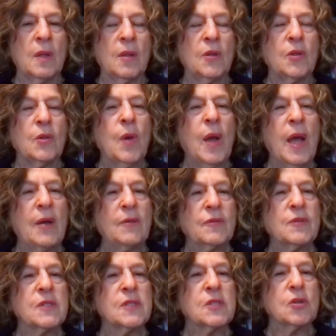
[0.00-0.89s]
you
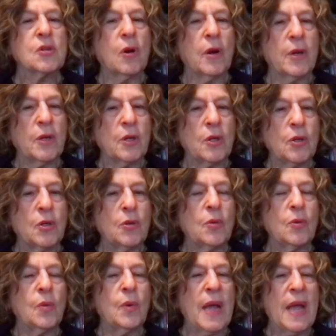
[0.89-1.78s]
have to start
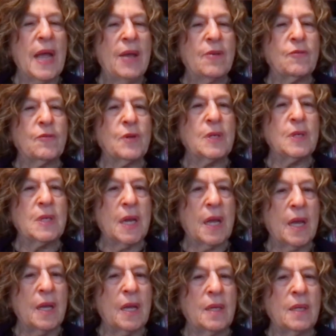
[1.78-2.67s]
new every
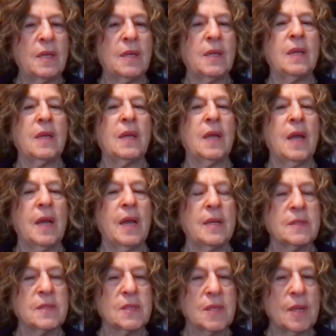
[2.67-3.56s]
day
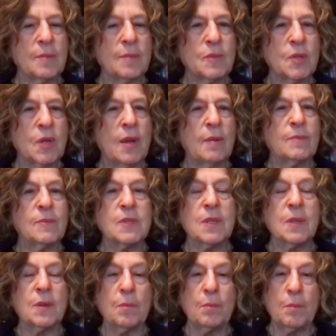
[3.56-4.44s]
and
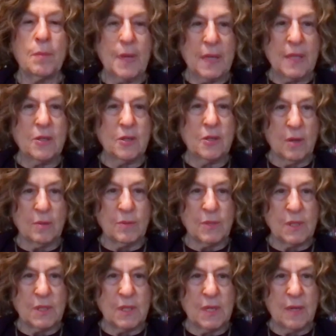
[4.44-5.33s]
sometimes many
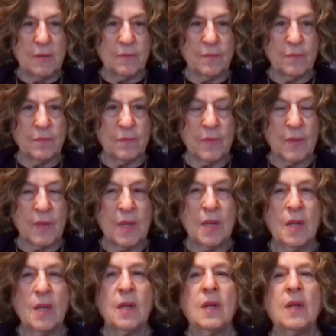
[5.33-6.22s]
times a day.
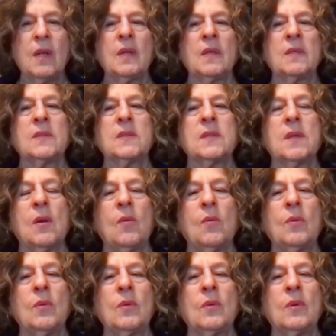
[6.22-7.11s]

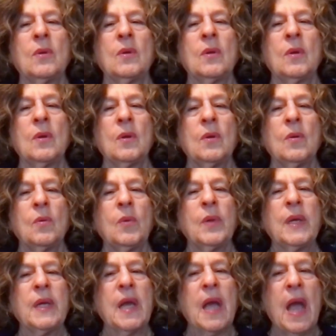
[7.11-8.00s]
So
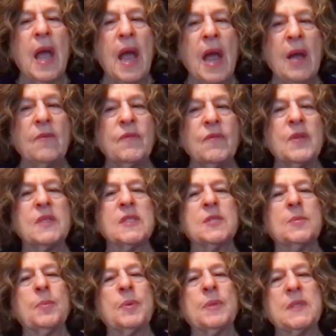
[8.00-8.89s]
we have
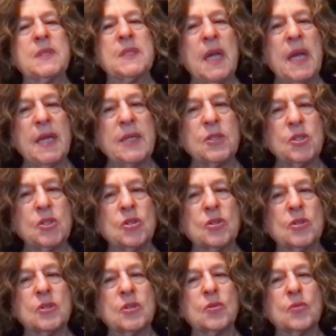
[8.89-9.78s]
this
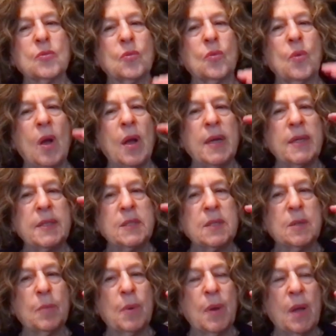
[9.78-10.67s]
potential to rise
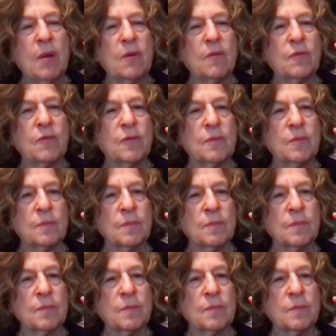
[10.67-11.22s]
above,